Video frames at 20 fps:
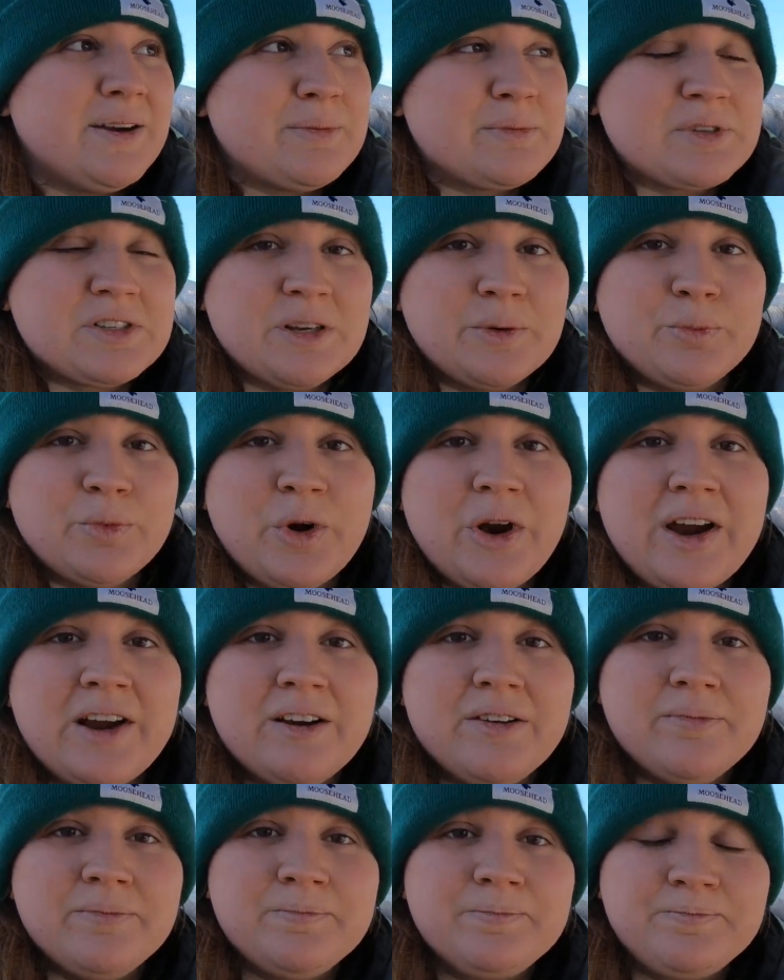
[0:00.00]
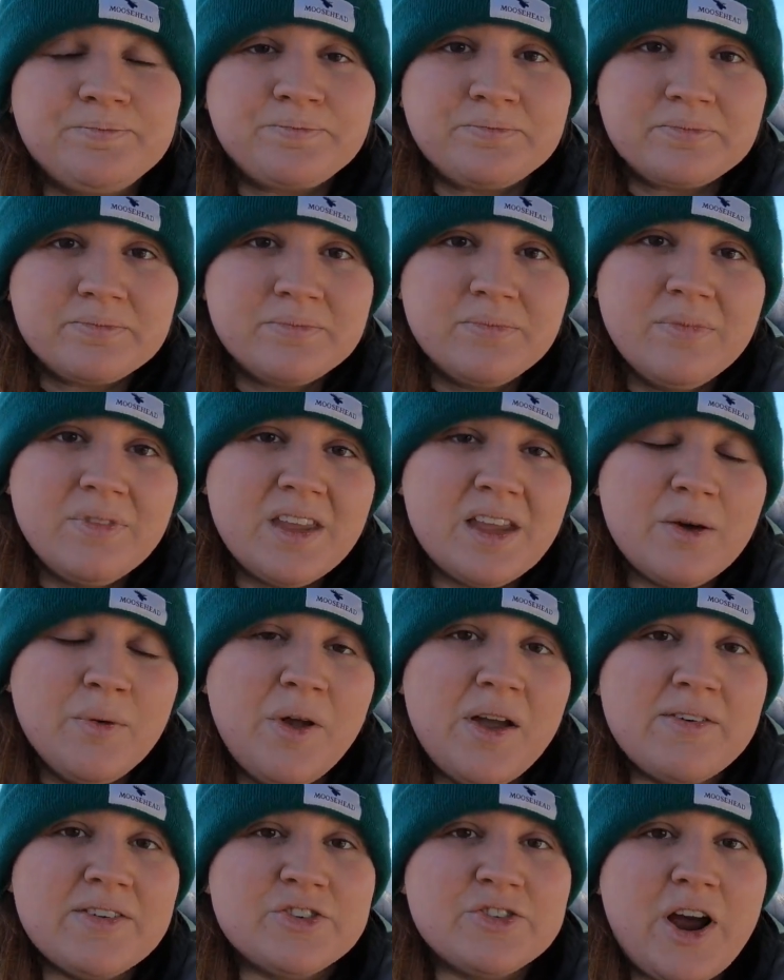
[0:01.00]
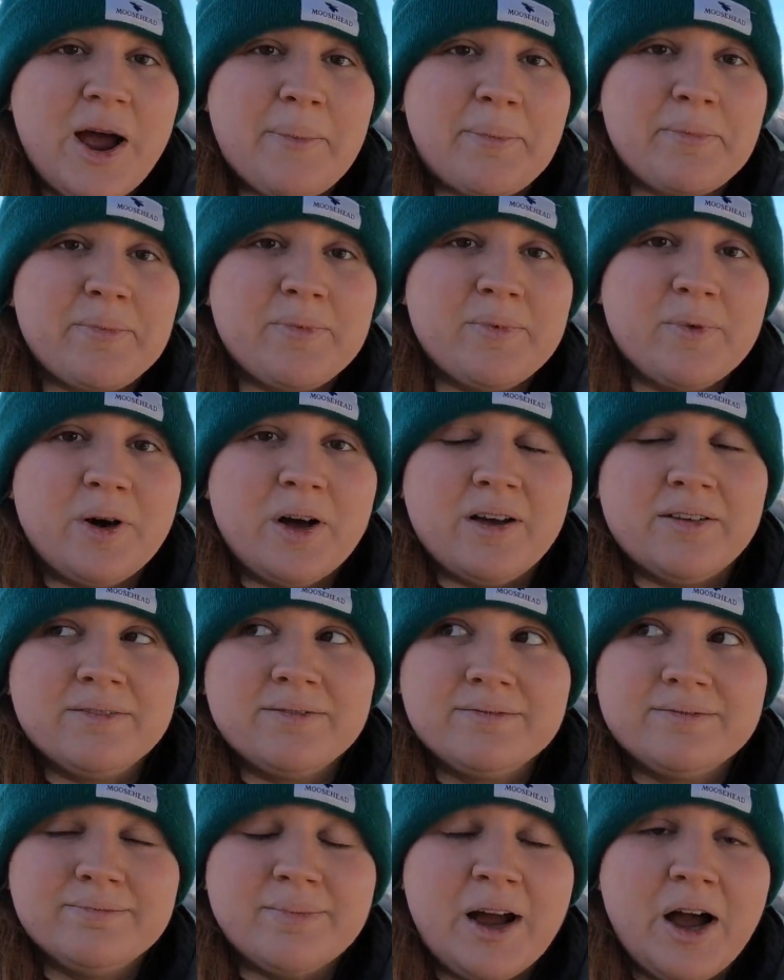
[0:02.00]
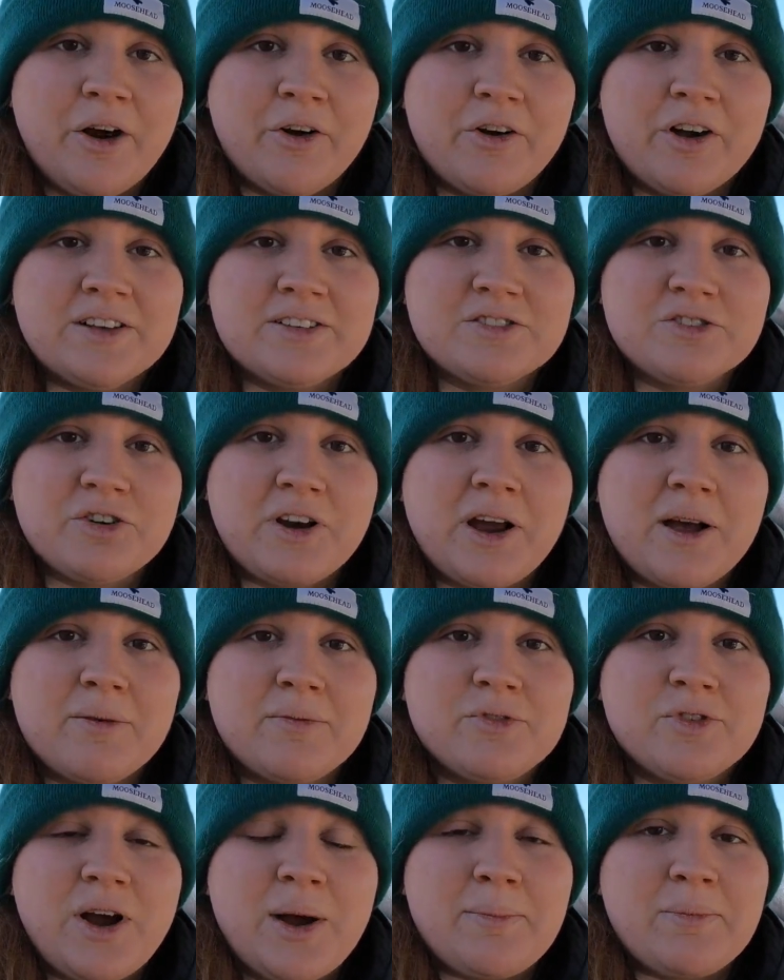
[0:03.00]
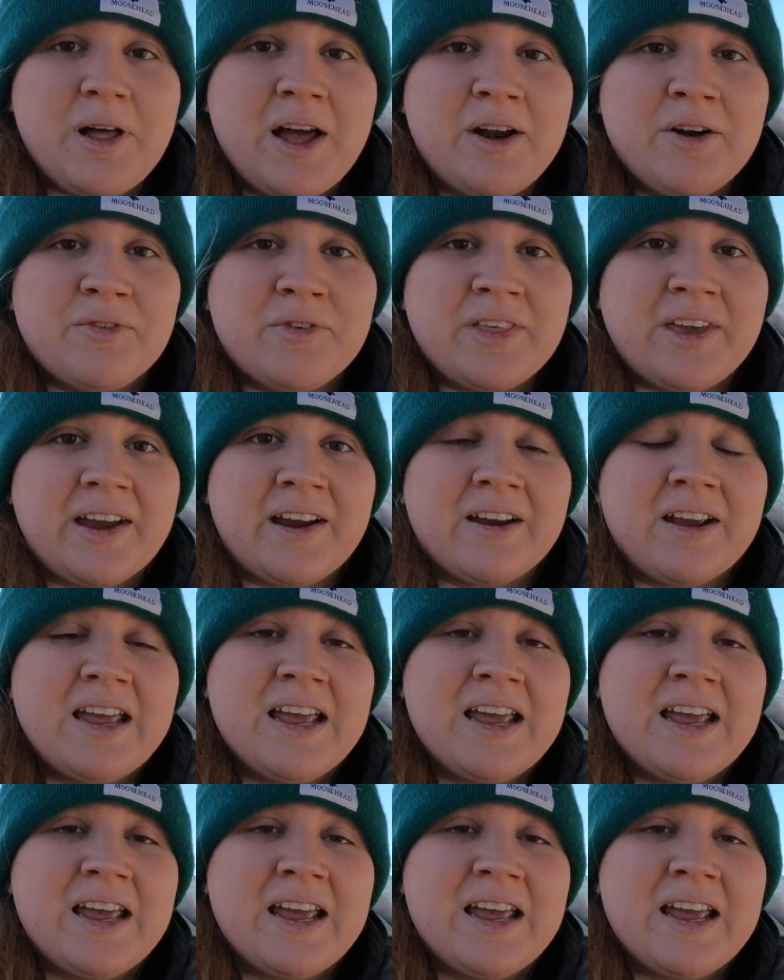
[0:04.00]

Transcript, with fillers: somewhere. And we have a trap, well, my uncle has a trap line over there.